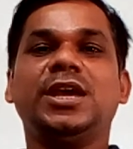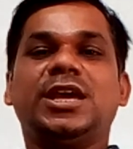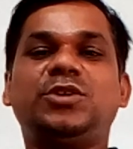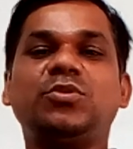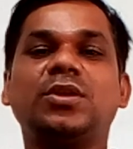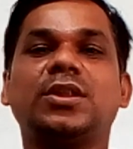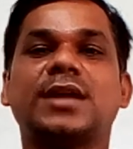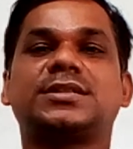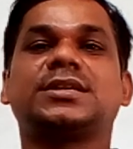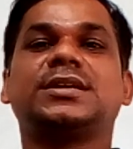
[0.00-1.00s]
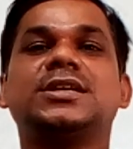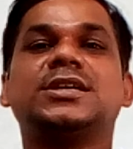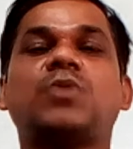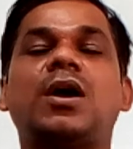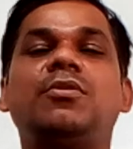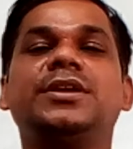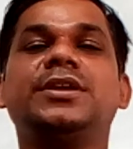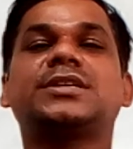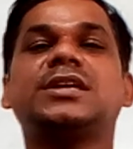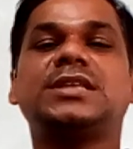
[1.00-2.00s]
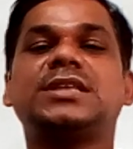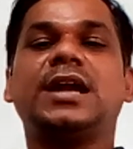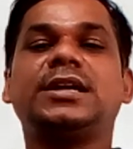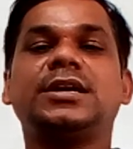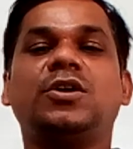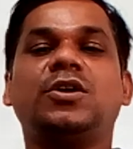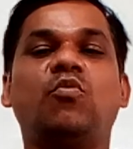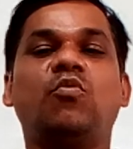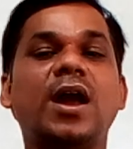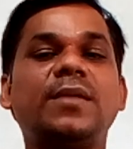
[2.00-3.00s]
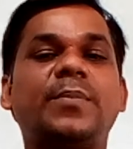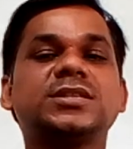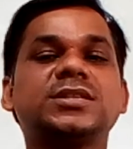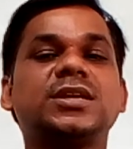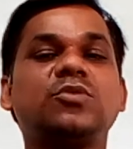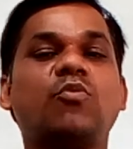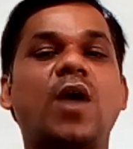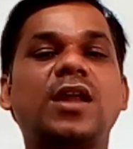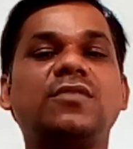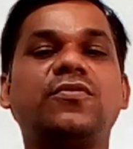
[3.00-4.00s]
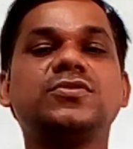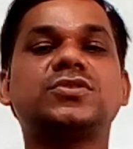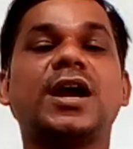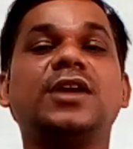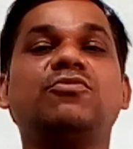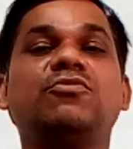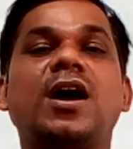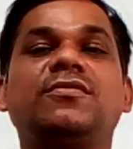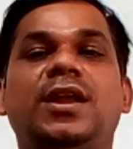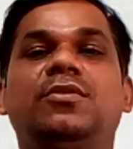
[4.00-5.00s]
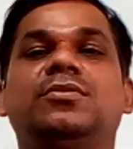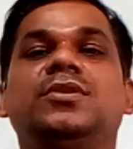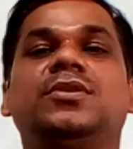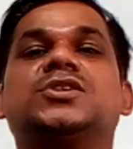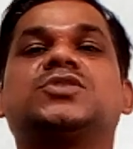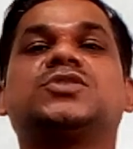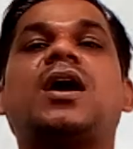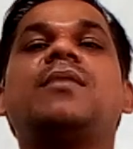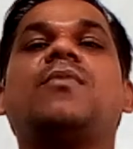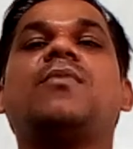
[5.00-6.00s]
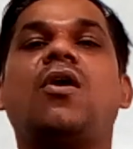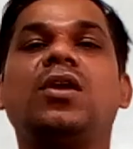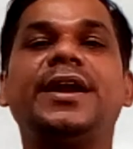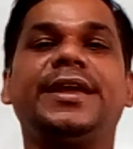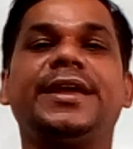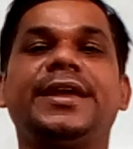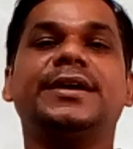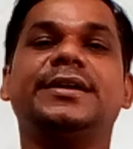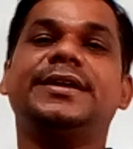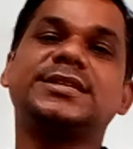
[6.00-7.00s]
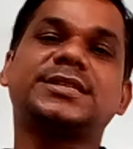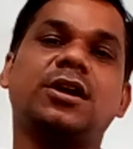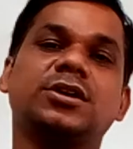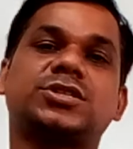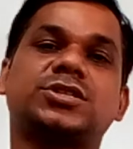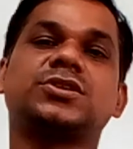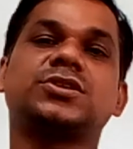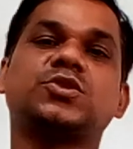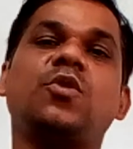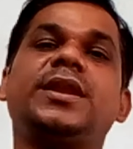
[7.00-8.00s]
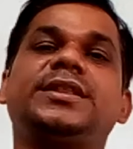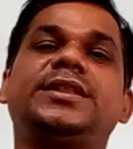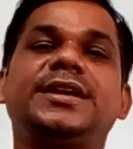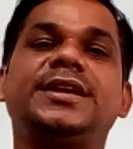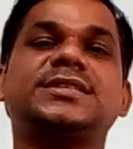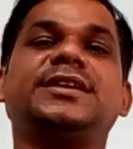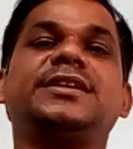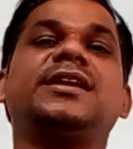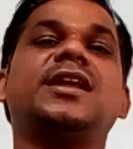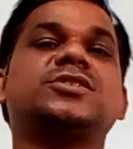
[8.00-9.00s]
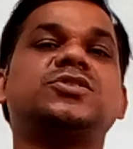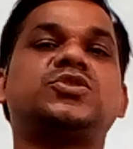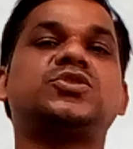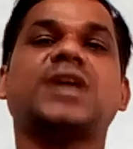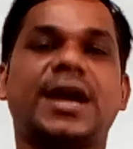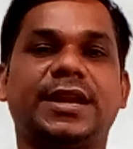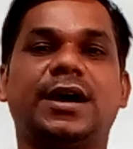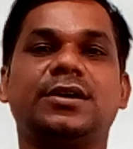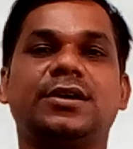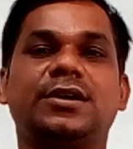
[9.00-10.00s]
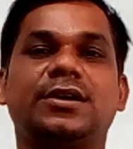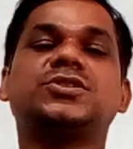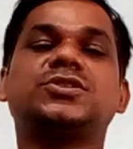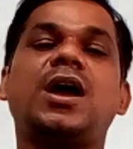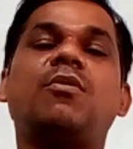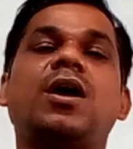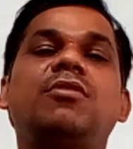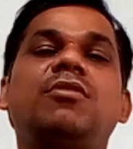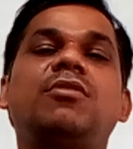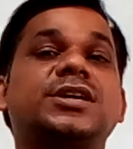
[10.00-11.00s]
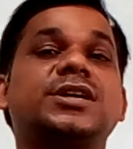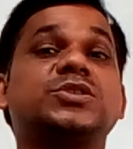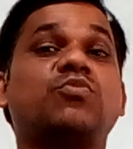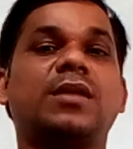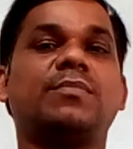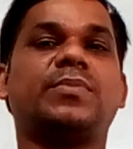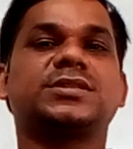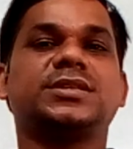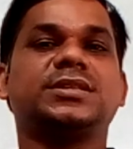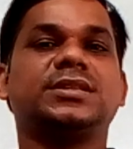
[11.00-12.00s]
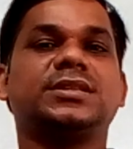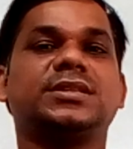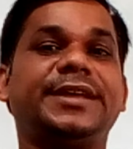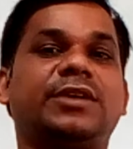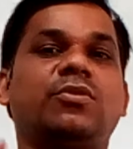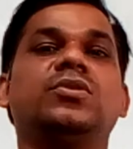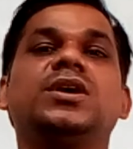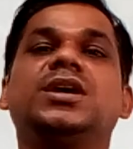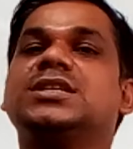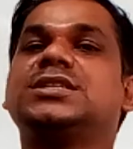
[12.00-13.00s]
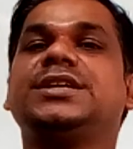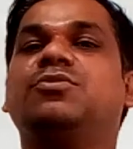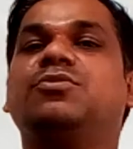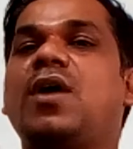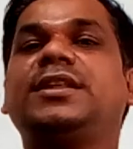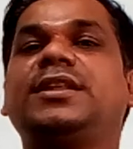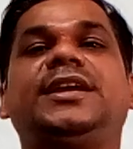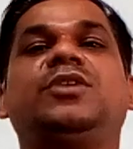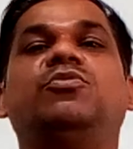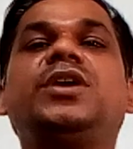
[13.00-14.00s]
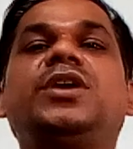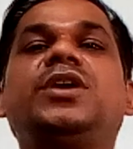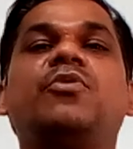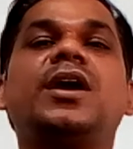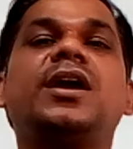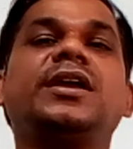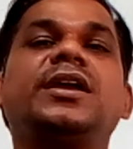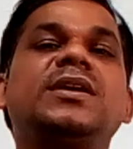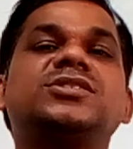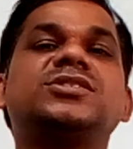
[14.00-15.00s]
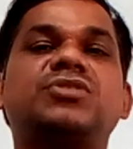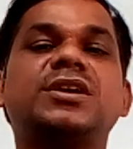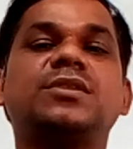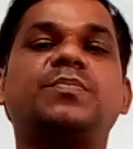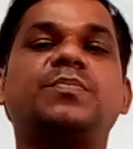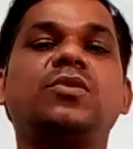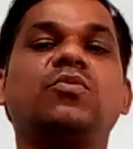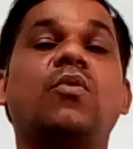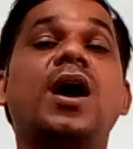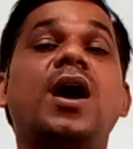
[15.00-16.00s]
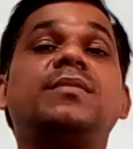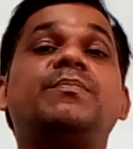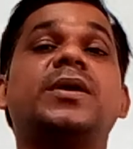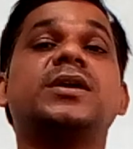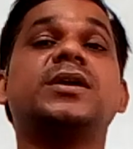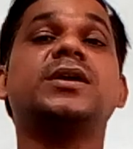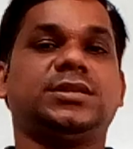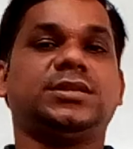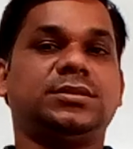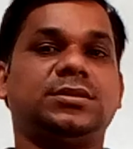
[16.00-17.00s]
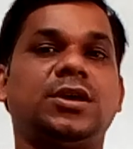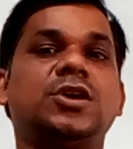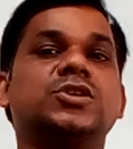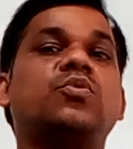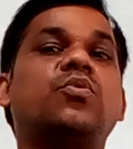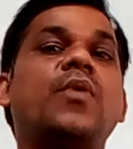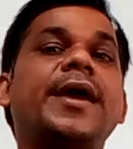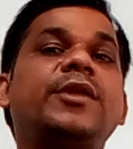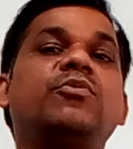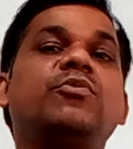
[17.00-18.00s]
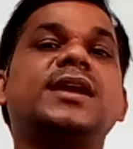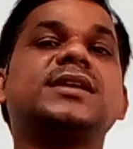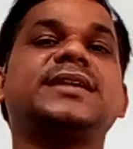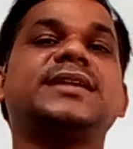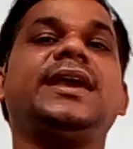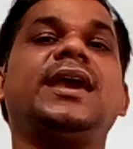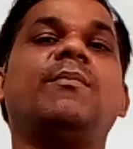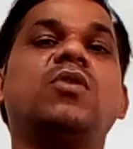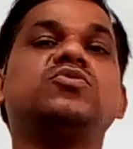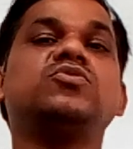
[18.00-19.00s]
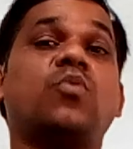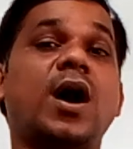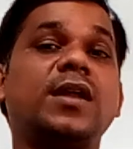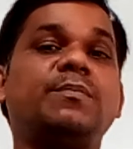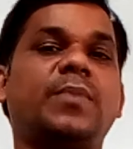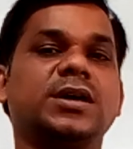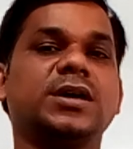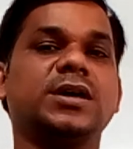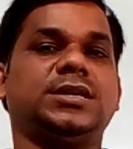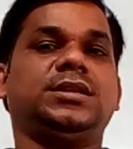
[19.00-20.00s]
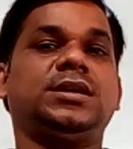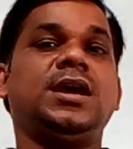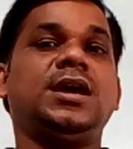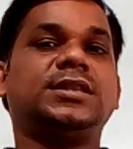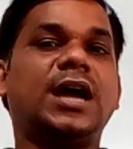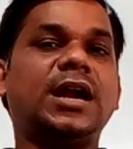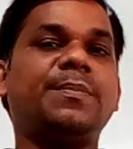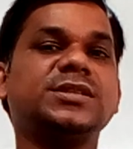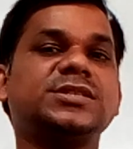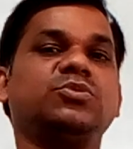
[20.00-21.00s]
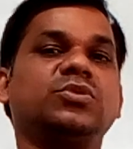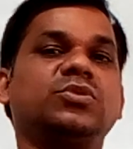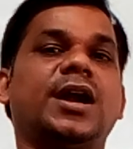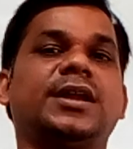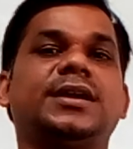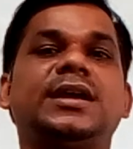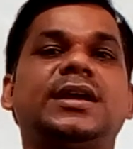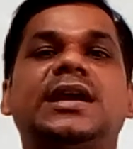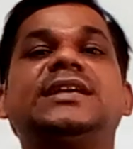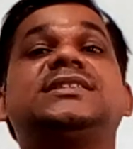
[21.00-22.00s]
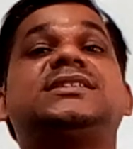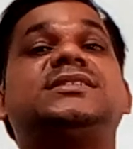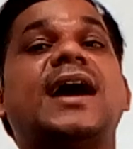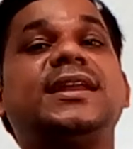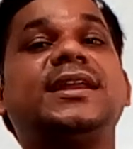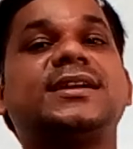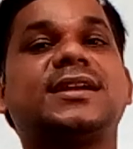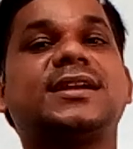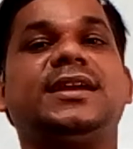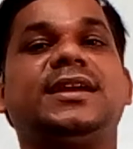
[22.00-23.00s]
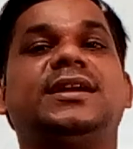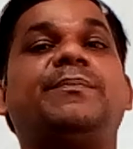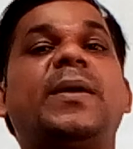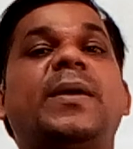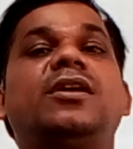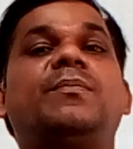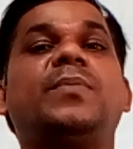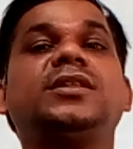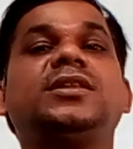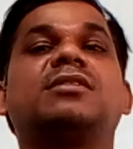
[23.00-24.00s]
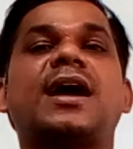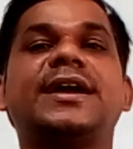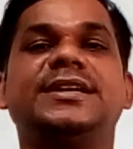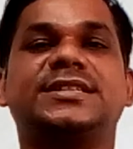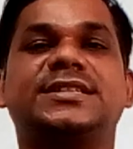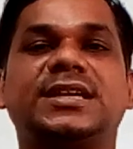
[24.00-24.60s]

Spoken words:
You know that. So I will discuss that one person, one vote and one value. So I have already discussed so many things in relation to China. So now I will discuss one person. Dekho. See, one thing, we are giving stress upon one person. So when we are saying about one person, that means you know that it is directly depend upon the rights.